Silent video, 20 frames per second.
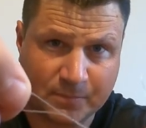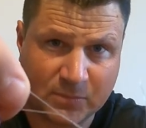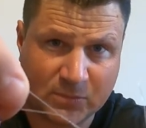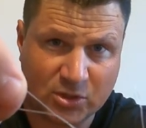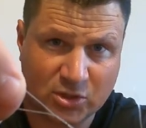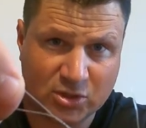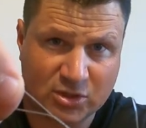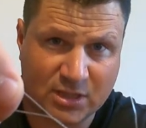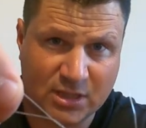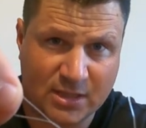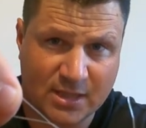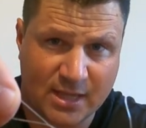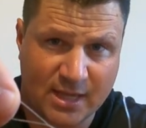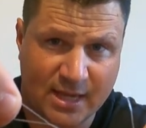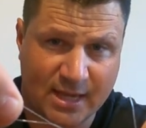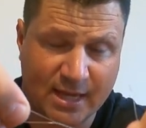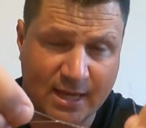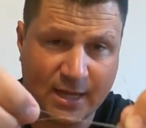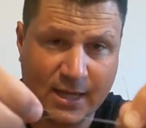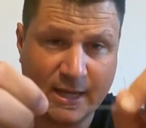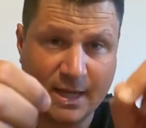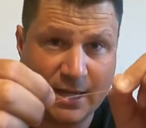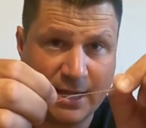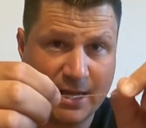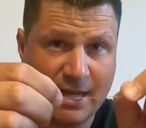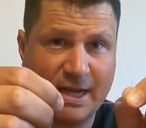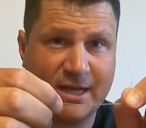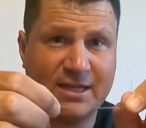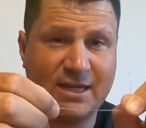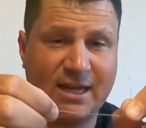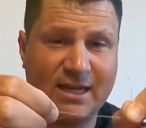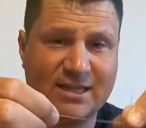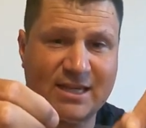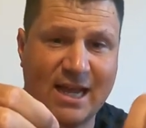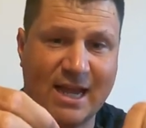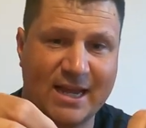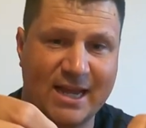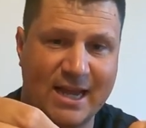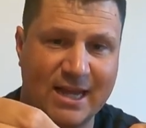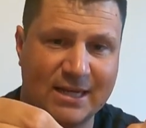just in there. And you take your
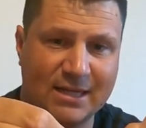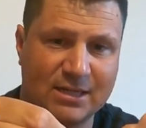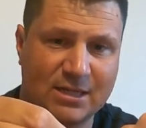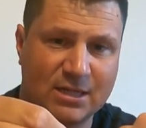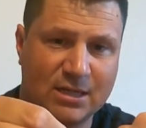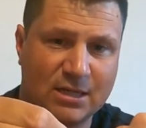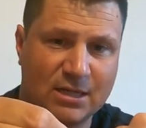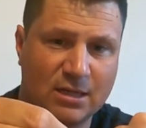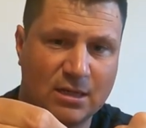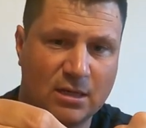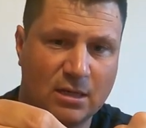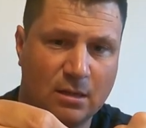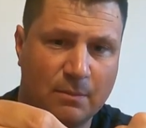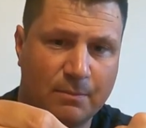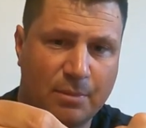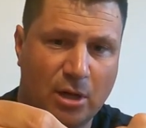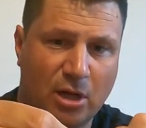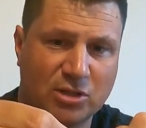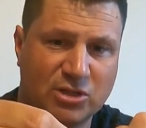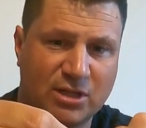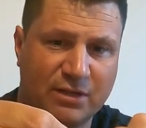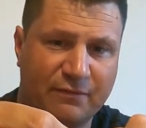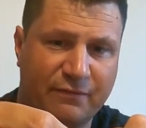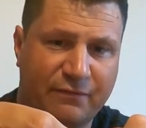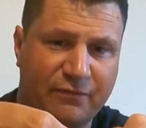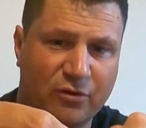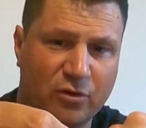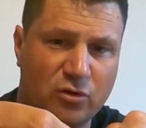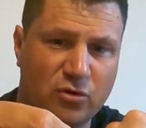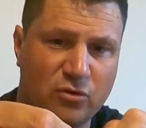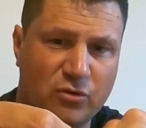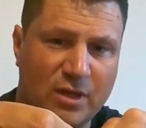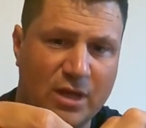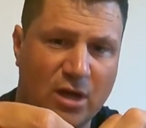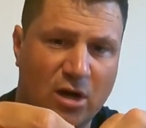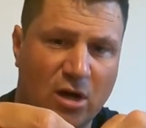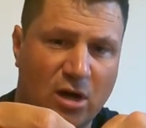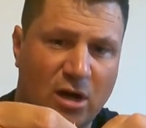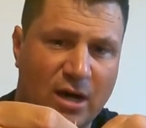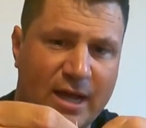tag end, pass it through
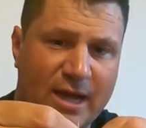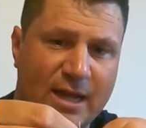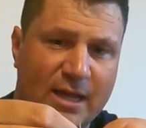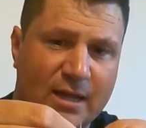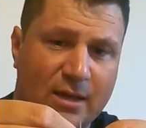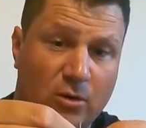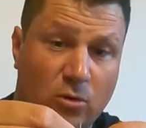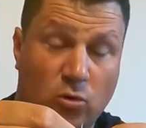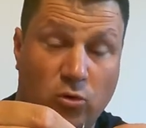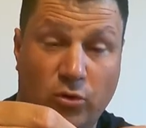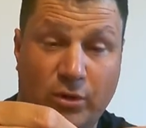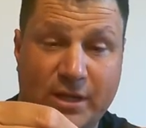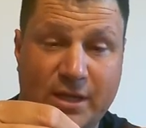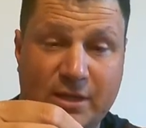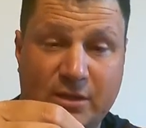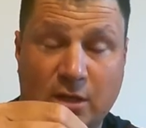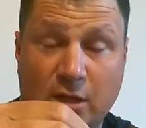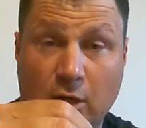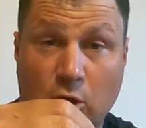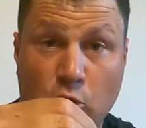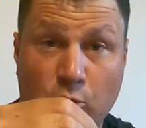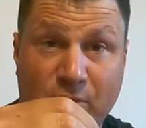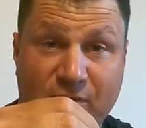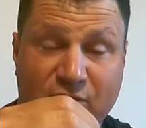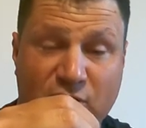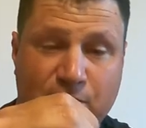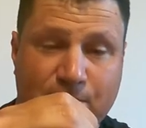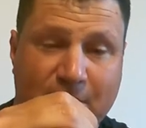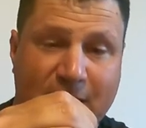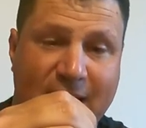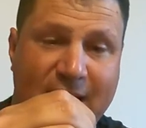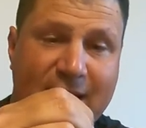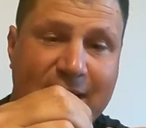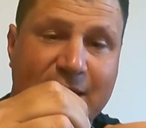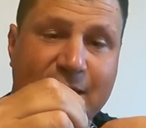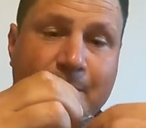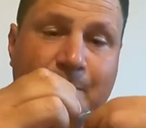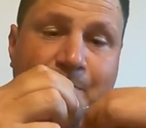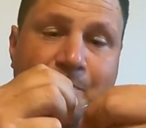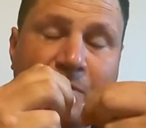the eye or the loop you just
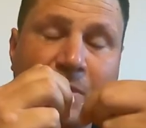made.